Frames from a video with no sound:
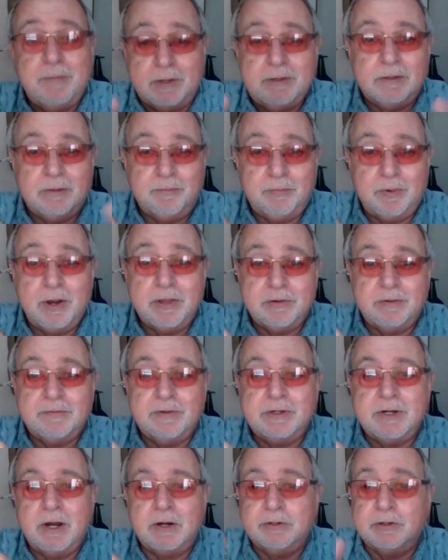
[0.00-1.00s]
the brother of the
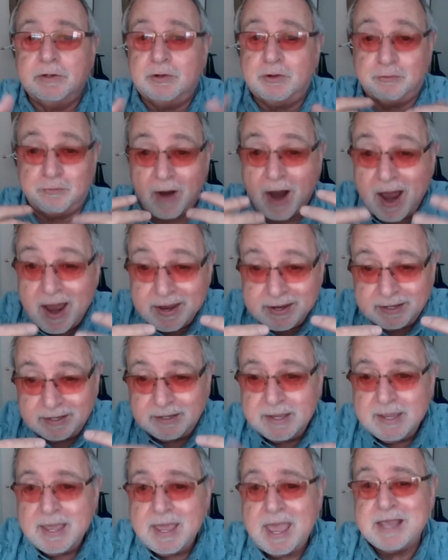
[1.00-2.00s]
doctor, crying
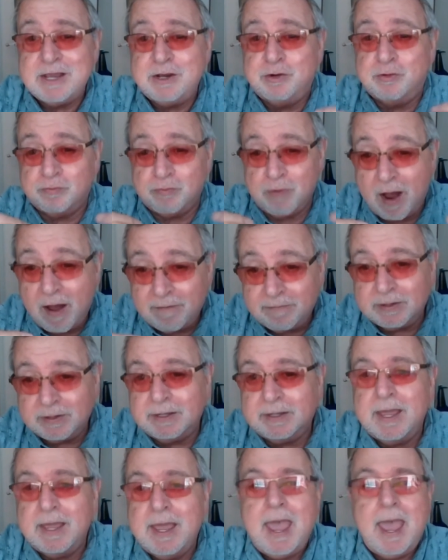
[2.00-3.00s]
and groveling